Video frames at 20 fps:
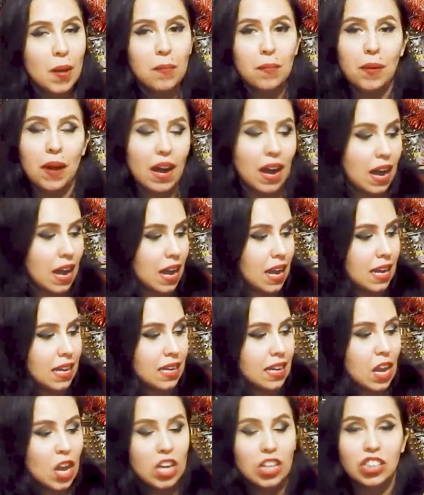
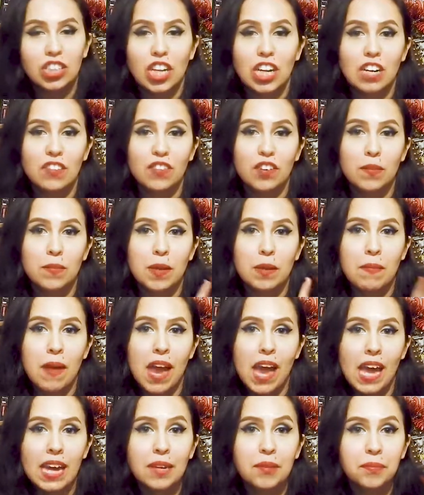by Jennifer
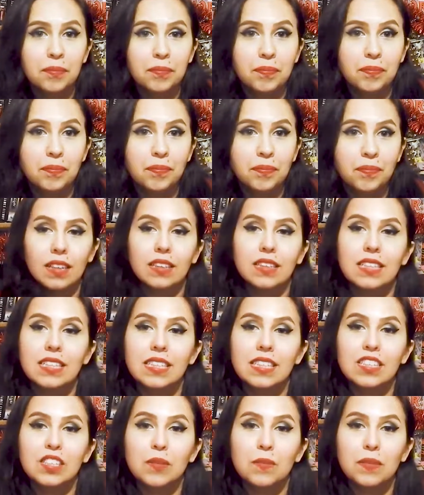McMahon. This
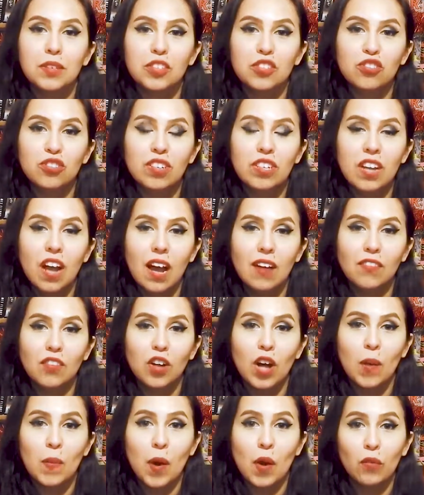is a mystery
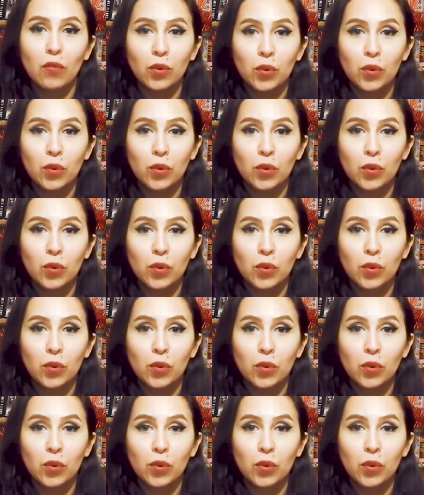novel about